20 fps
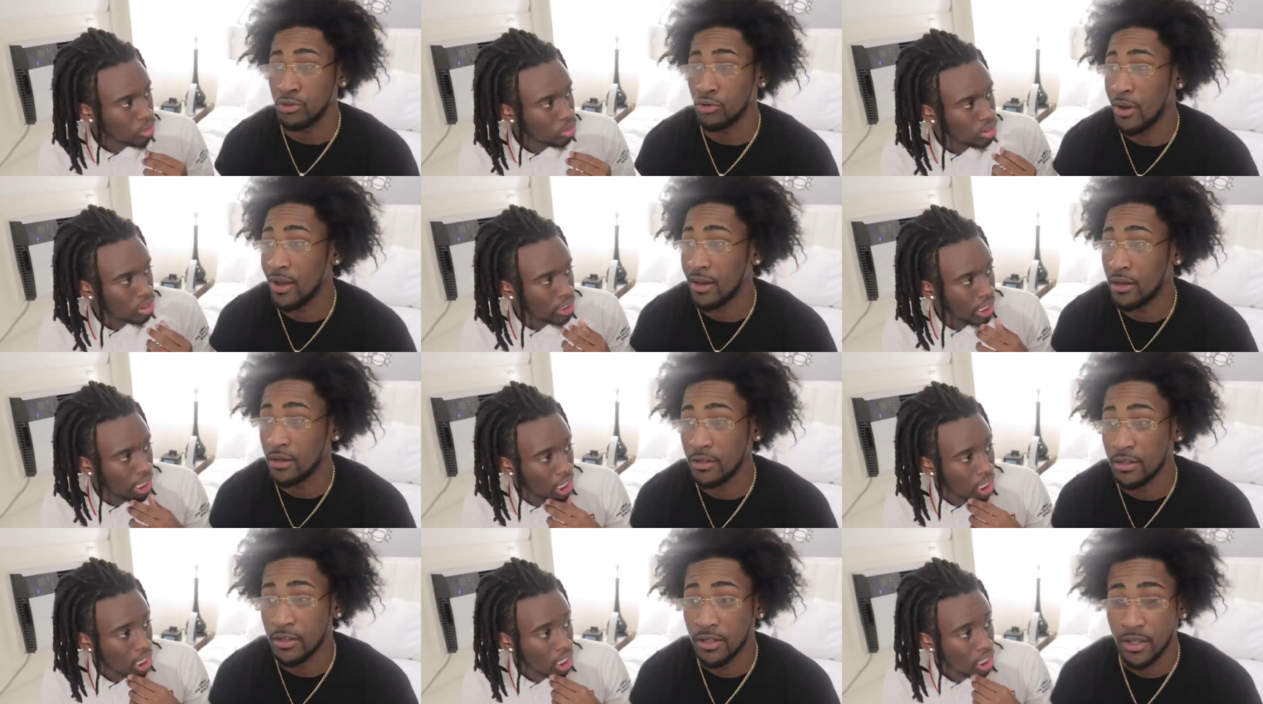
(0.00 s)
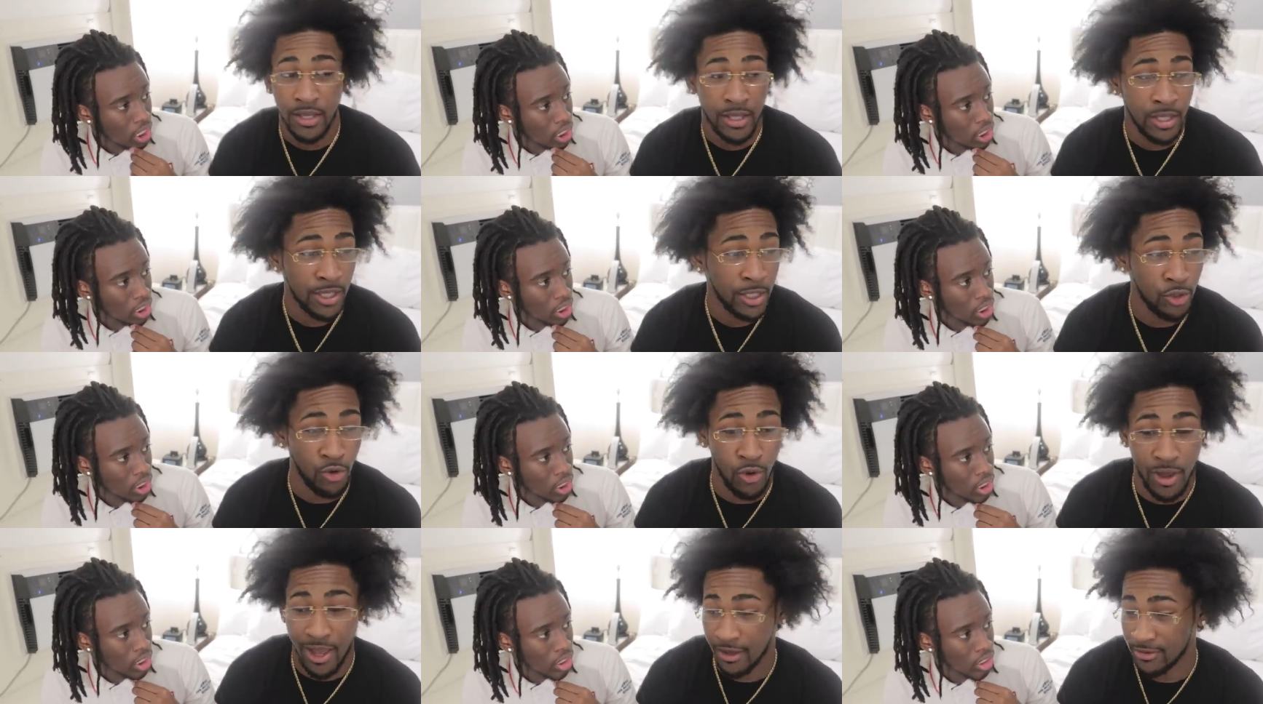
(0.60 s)
Speaker 1: You scared? You
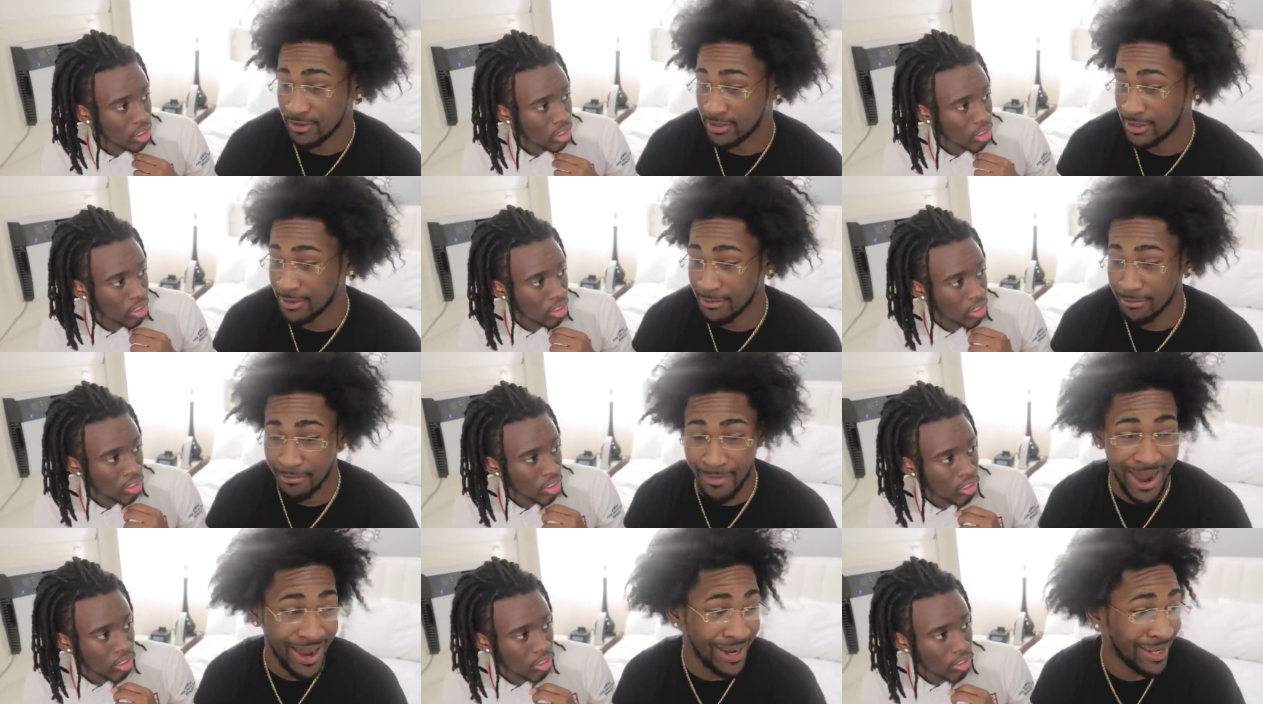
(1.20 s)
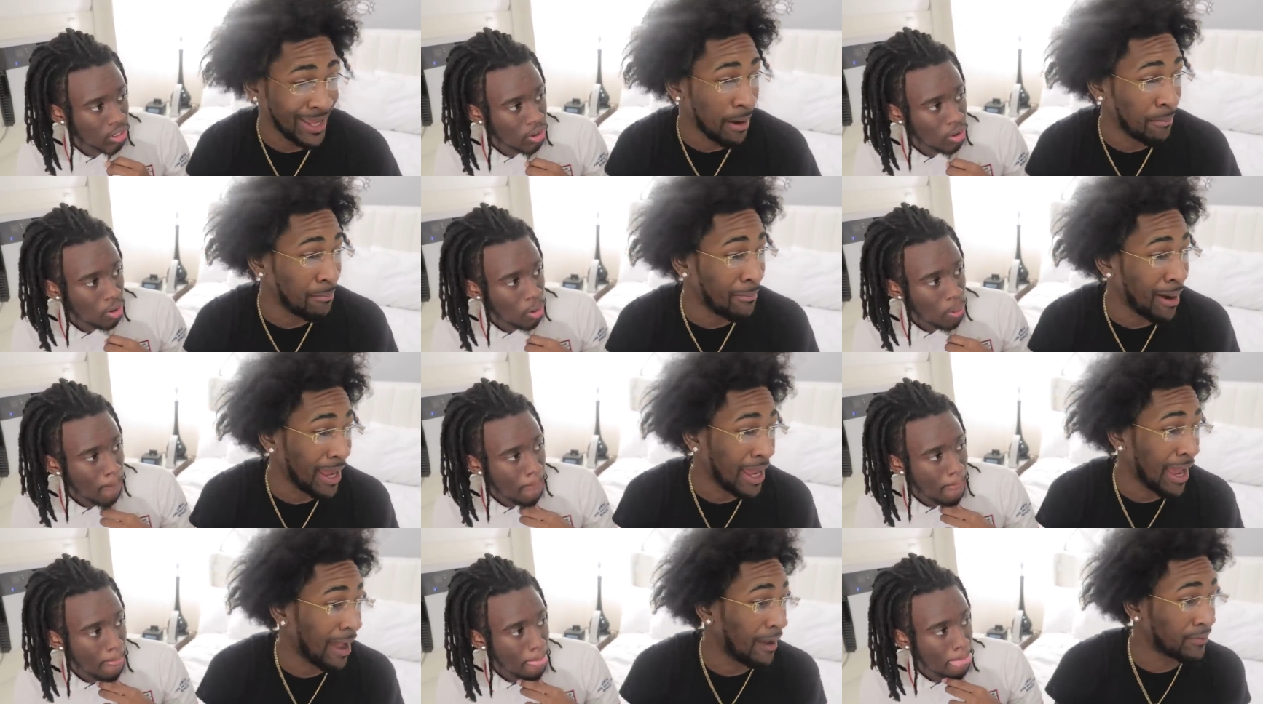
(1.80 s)
gonna have somebody? I
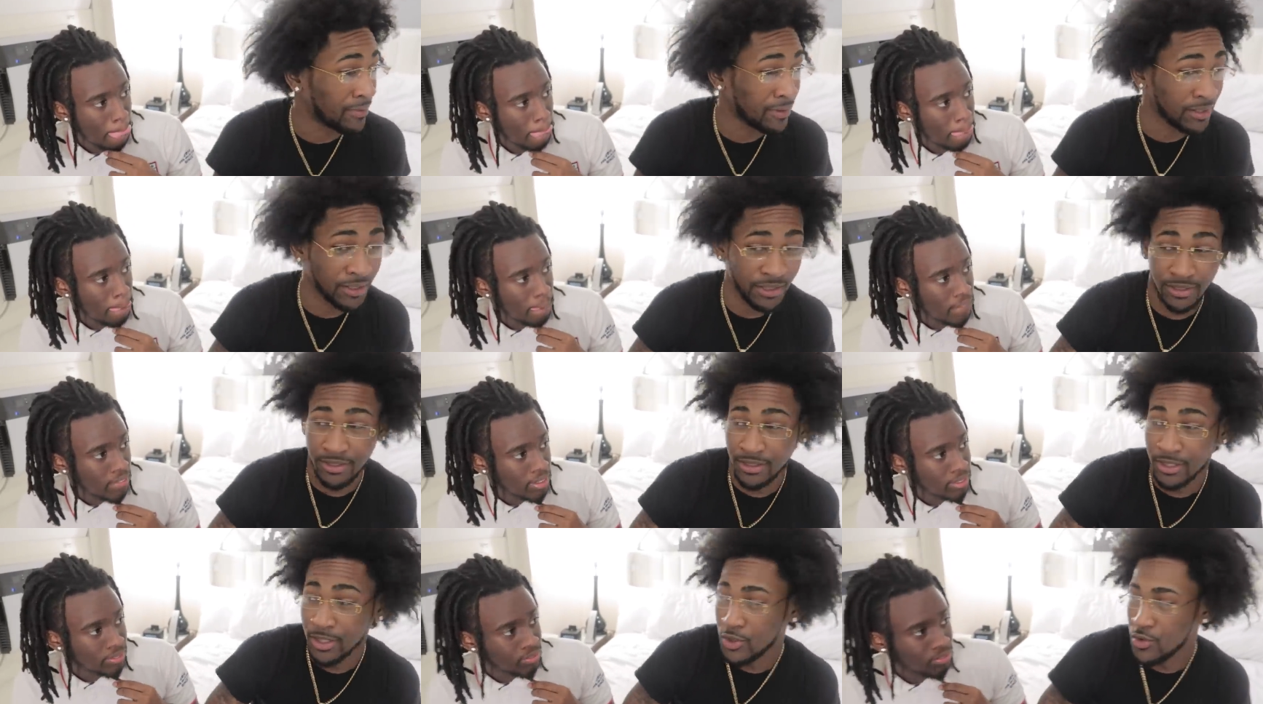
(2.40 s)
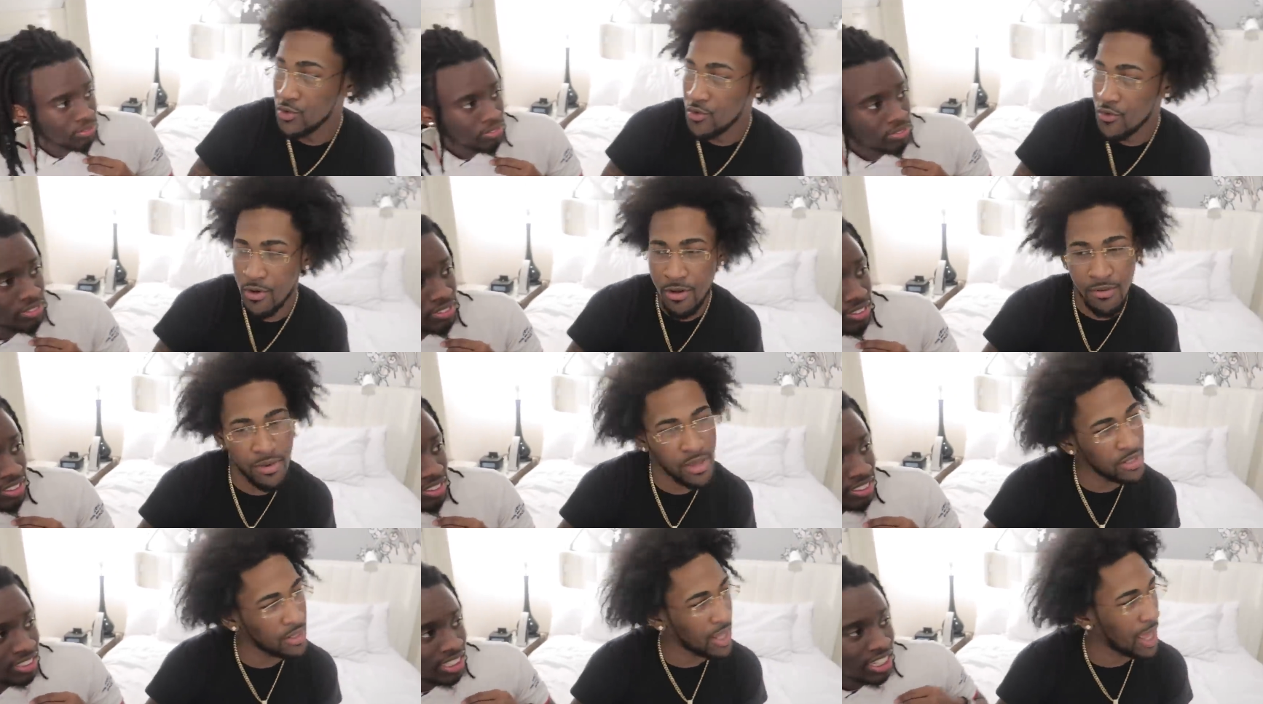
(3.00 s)
might have to. You know
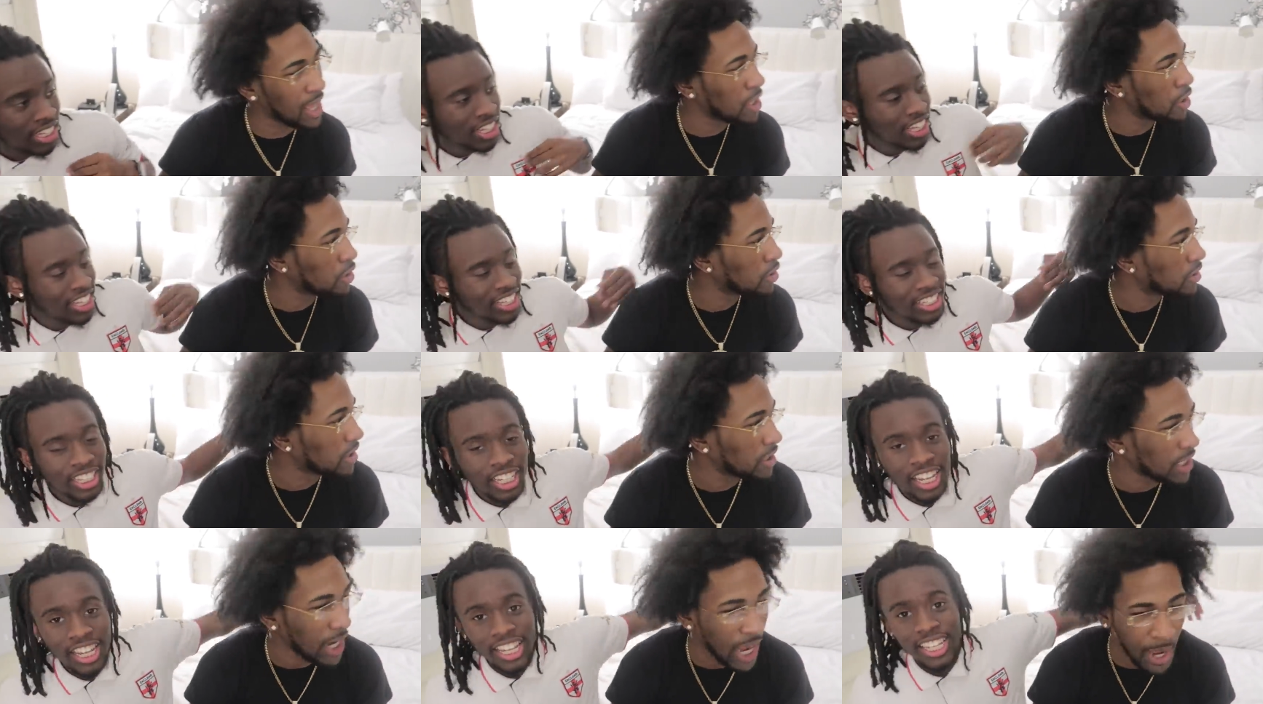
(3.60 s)
what I mean? Like, get